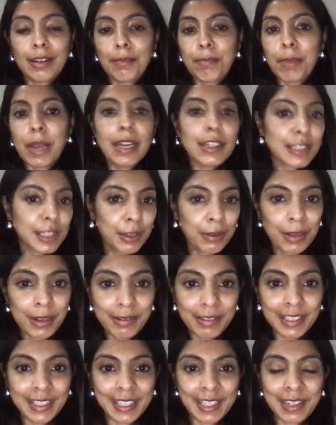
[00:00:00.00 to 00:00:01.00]

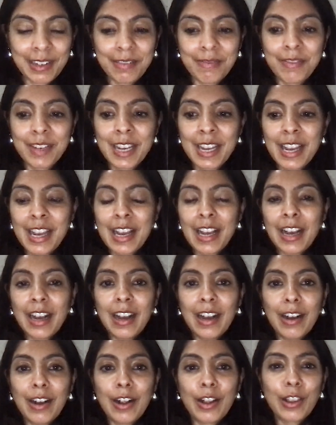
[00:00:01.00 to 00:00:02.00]
pessimism,
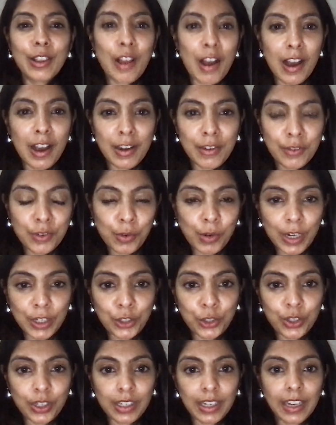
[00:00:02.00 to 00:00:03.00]
a lot of
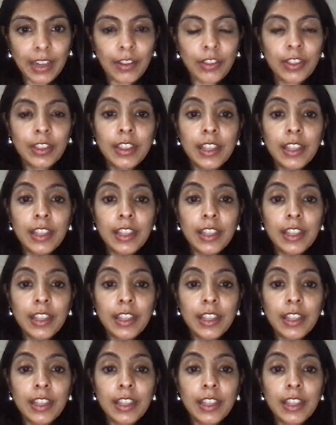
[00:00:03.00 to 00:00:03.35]
questioning.